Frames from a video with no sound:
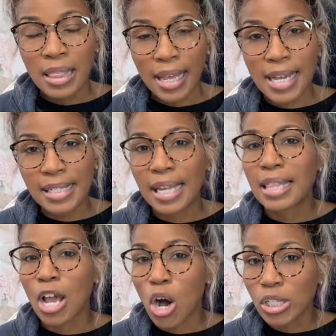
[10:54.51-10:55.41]
Like I said,
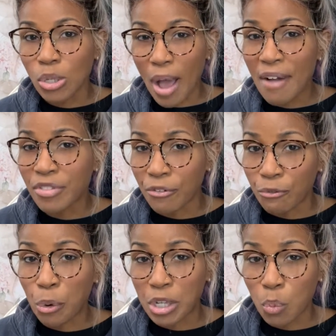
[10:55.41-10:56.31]
they also have the
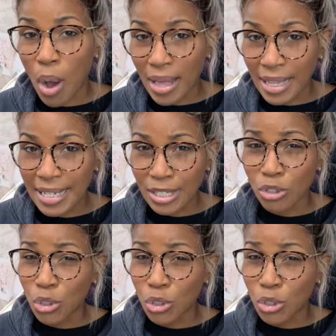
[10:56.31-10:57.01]
40 watt laser.